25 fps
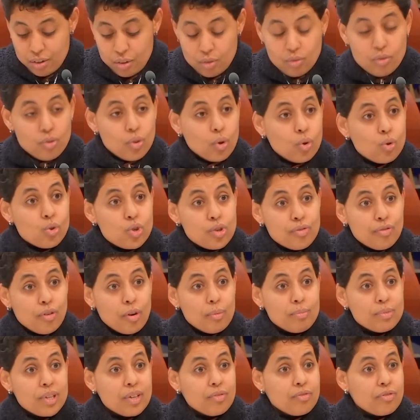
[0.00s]
Those
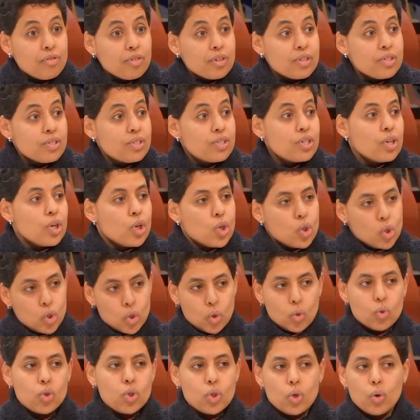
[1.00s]
from different
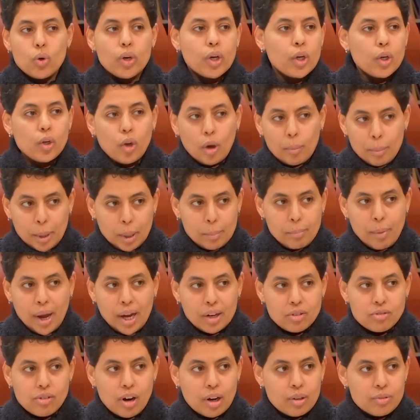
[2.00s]
socioeconomic
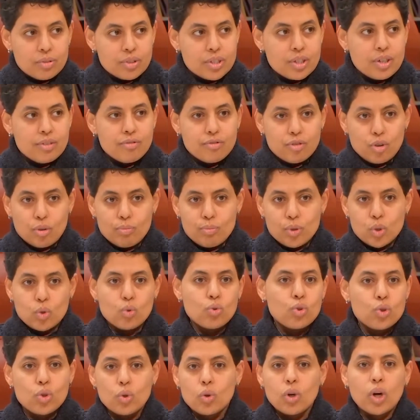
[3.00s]
backgrounds, from
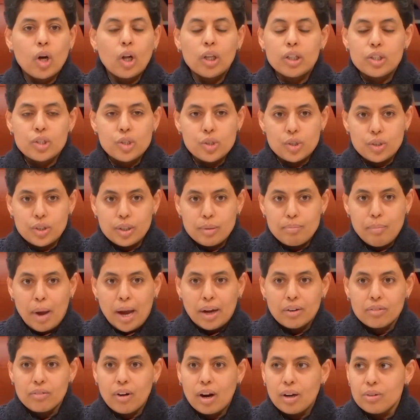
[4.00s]
sociocultural
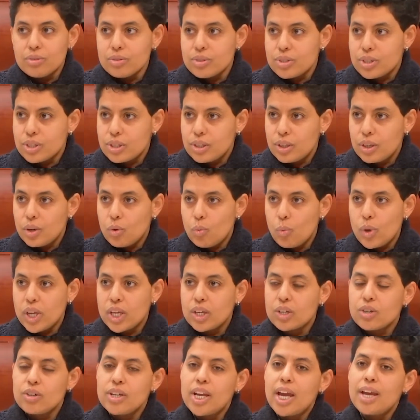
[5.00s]
backgrounds, we
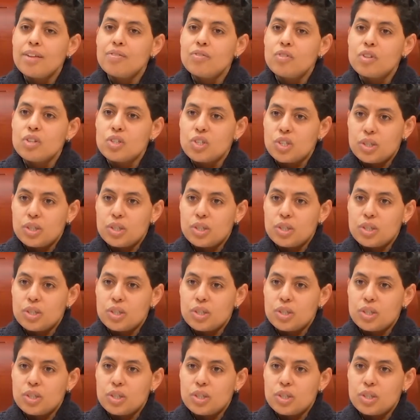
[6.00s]
create this